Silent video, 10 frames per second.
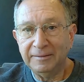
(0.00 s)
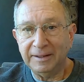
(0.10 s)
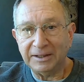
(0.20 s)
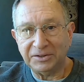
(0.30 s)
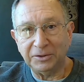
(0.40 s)

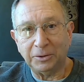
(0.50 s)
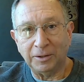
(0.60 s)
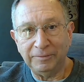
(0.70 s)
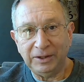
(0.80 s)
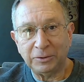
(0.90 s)
That's at
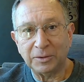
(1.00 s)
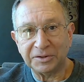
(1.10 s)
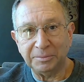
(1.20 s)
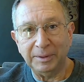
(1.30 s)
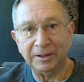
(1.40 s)

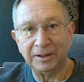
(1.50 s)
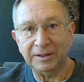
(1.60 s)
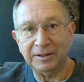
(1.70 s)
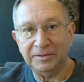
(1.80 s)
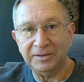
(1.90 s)

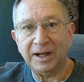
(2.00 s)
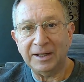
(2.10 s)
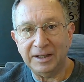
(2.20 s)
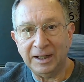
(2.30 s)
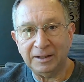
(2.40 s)

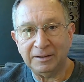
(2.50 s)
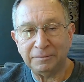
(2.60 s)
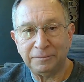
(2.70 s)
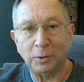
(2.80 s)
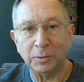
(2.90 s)

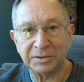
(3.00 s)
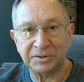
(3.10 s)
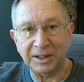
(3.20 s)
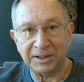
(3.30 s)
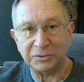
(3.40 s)

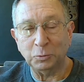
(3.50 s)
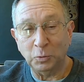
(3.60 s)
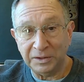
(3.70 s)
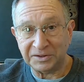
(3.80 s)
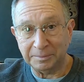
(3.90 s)

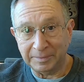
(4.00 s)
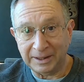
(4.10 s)
RVAcrossAmerica.net/wisdom.